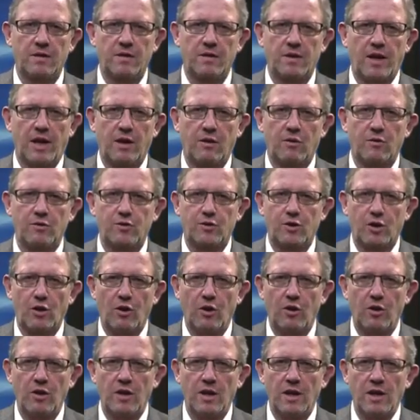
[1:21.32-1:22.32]
They
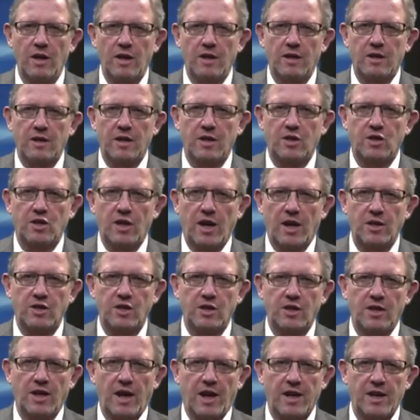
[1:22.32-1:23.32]
control the
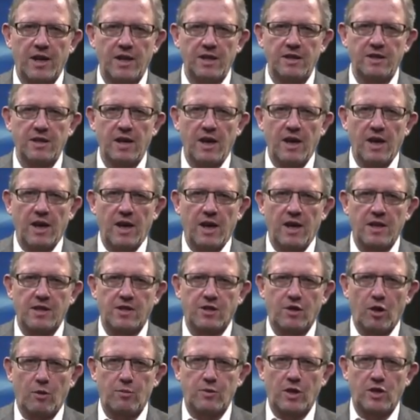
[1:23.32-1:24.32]
charging current and
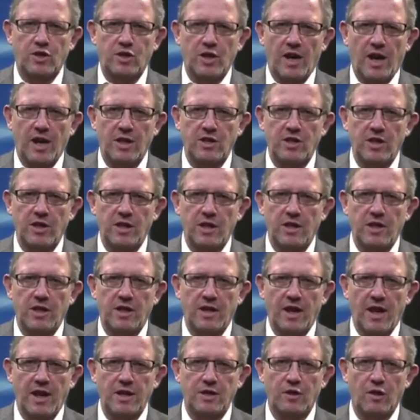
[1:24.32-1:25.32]
stop the charging in
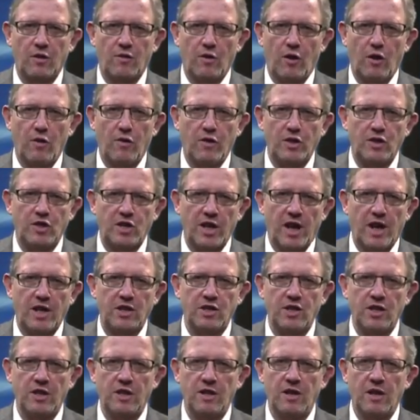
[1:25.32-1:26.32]
case of
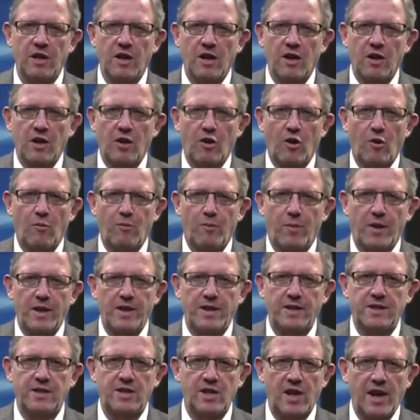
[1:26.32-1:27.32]
overcharging,
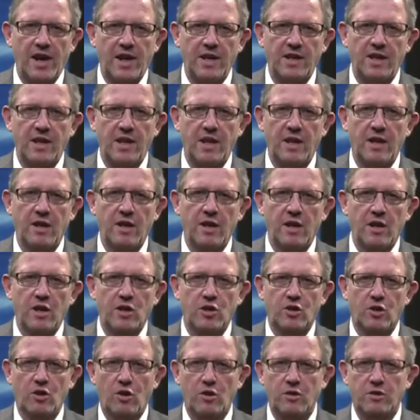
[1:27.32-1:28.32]
complete draining,
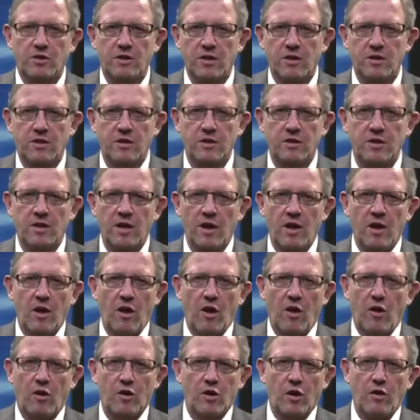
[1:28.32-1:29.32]
short circuit,
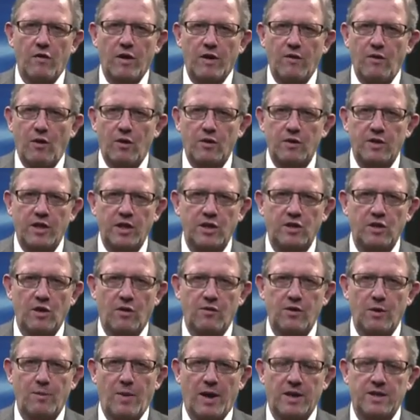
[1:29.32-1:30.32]
or overvoltage
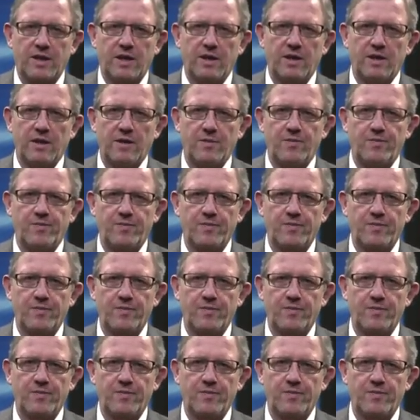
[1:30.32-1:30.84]
of the battery.